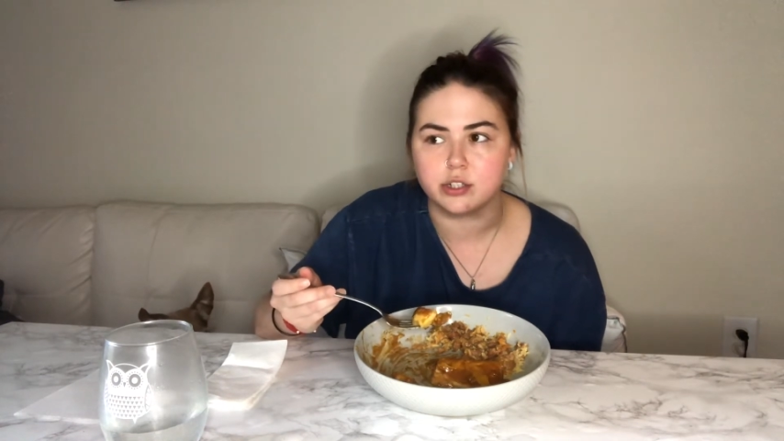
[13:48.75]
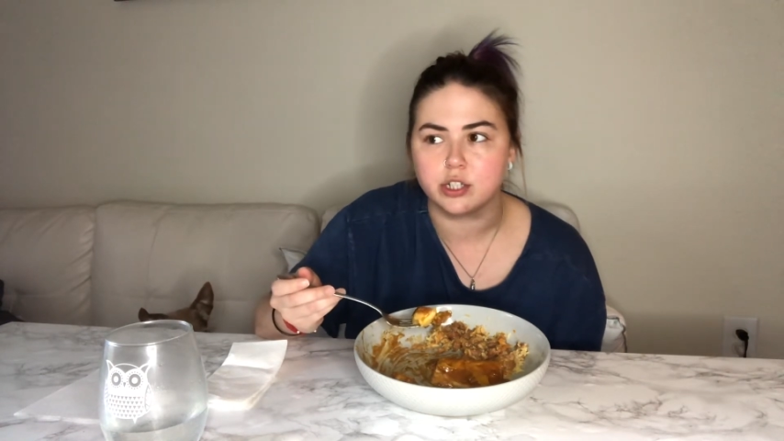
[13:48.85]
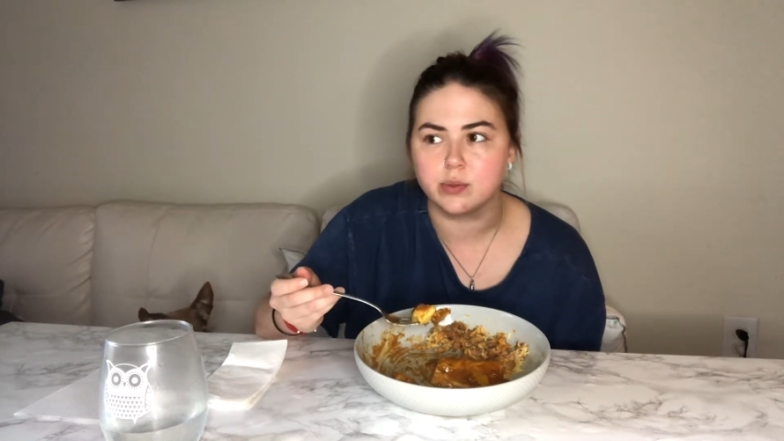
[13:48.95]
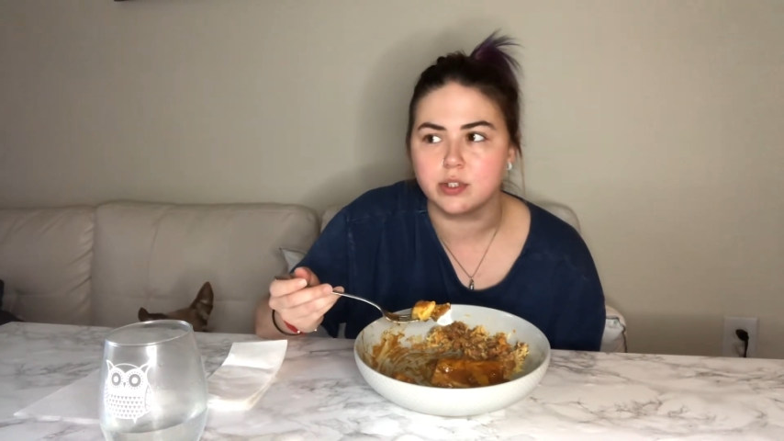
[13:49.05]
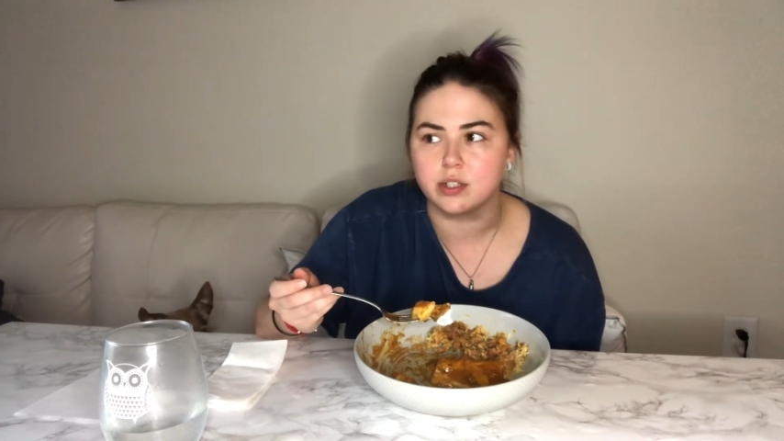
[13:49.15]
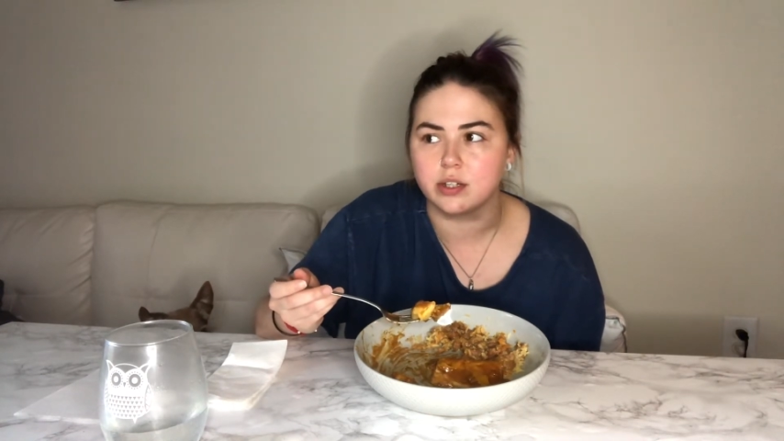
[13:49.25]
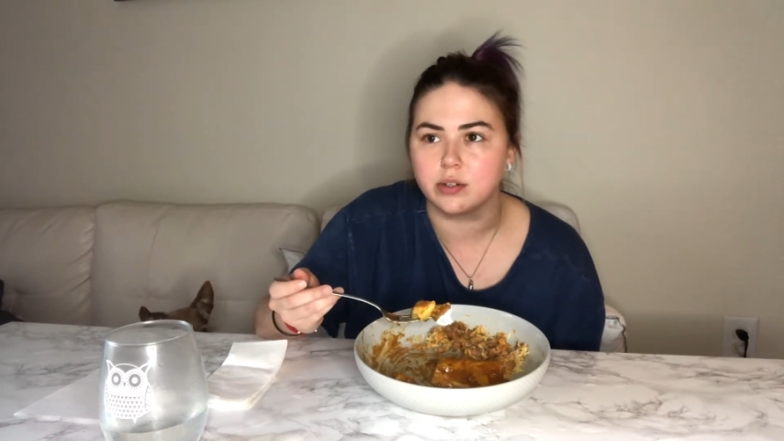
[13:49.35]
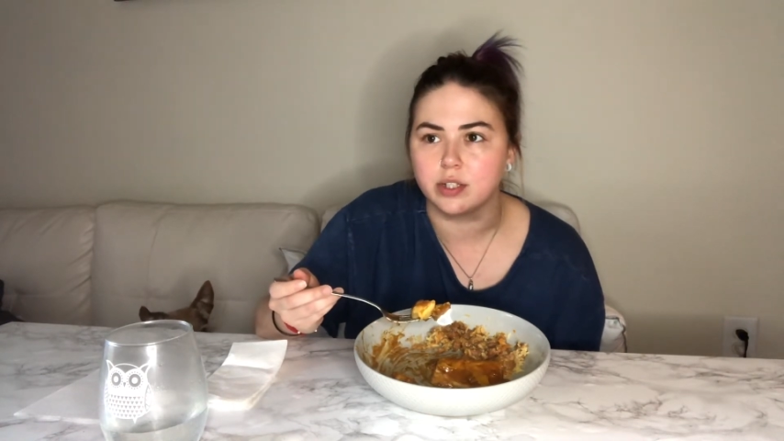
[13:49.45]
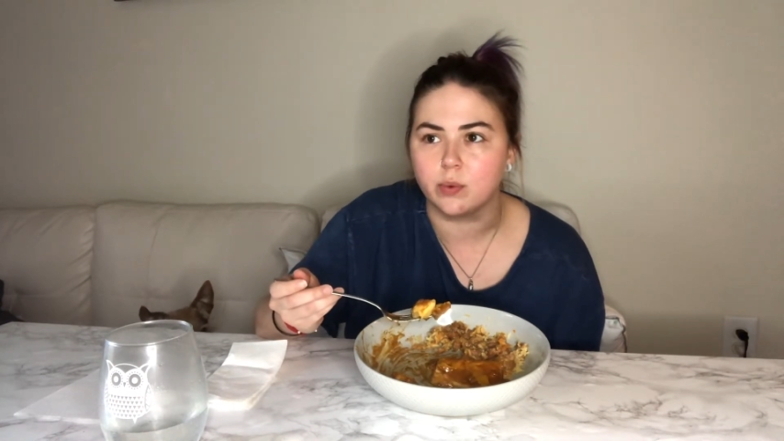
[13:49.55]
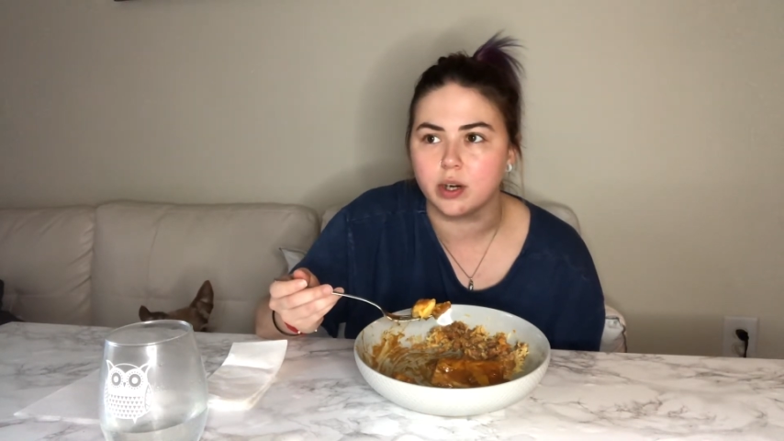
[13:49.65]
She was
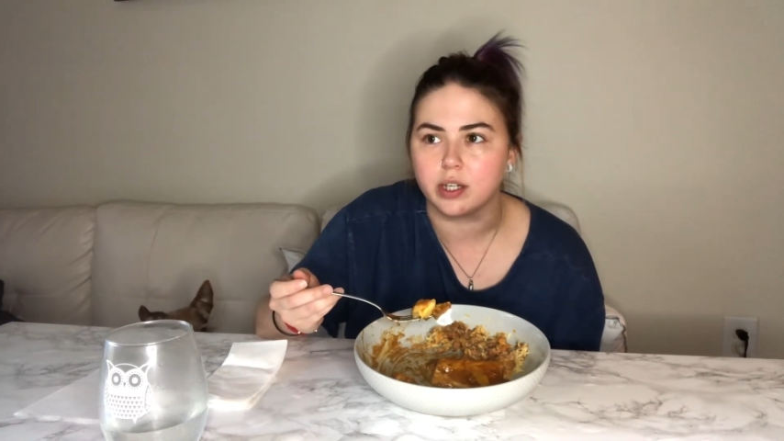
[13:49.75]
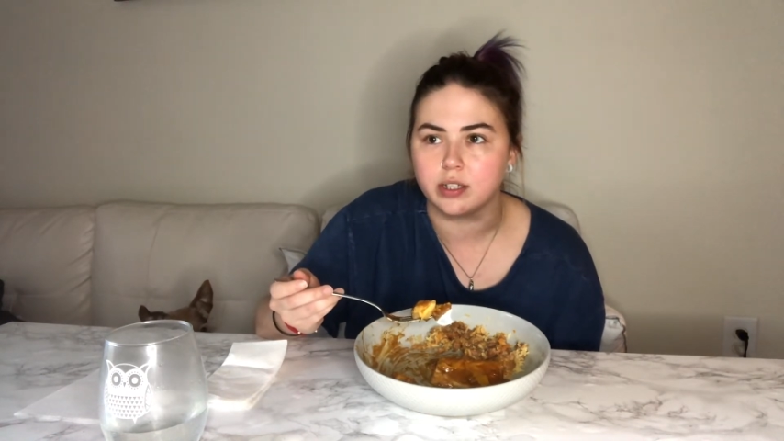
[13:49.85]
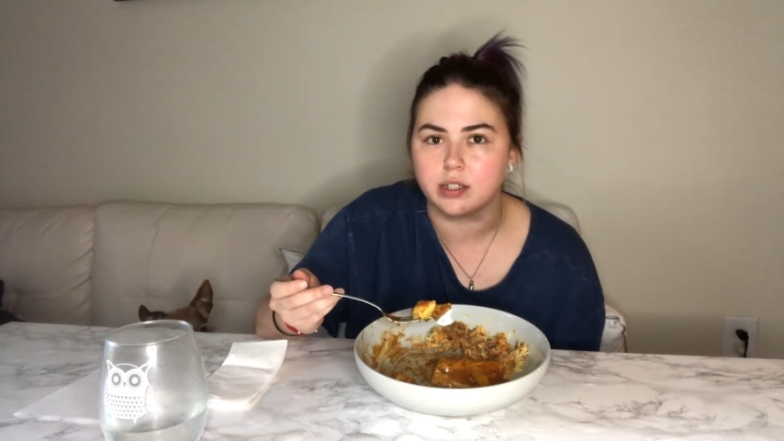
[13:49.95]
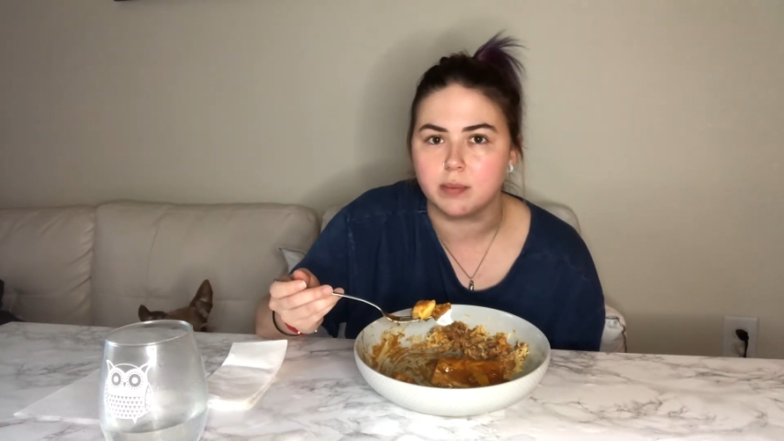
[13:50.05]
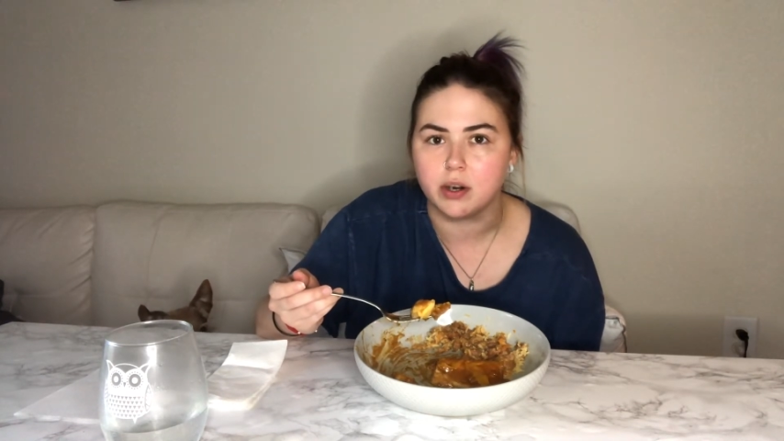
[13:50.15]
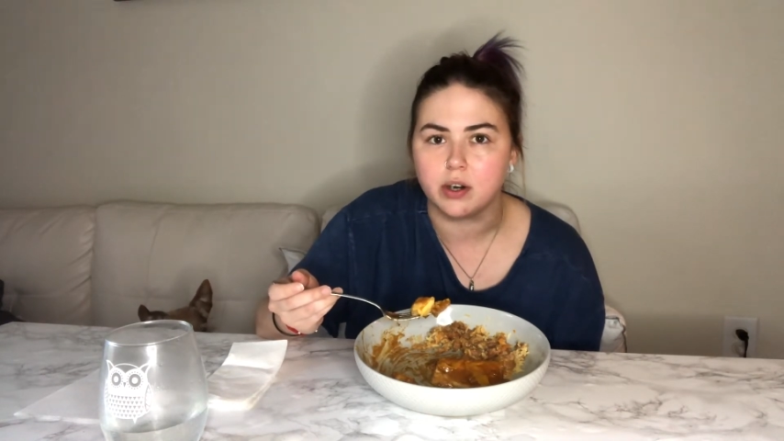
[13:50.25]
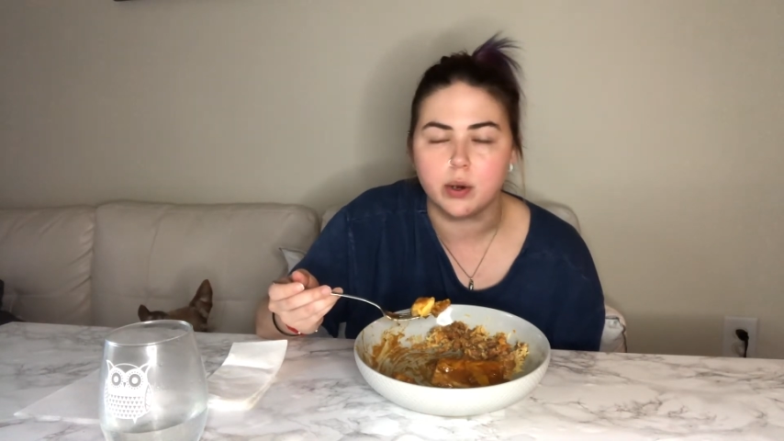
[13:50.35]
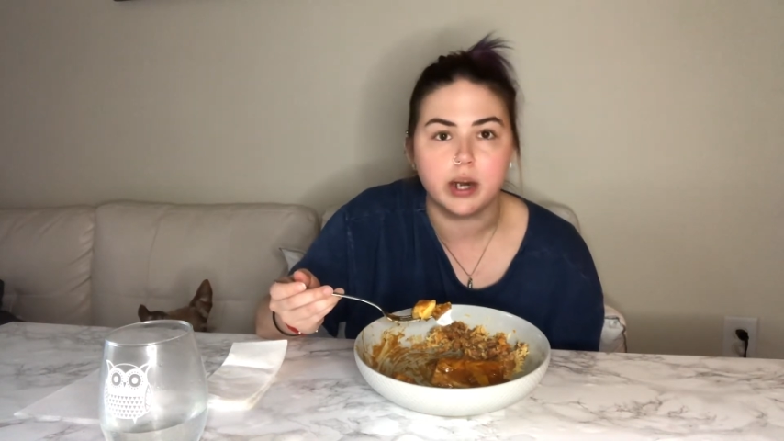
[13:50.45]
literally working tomorrow,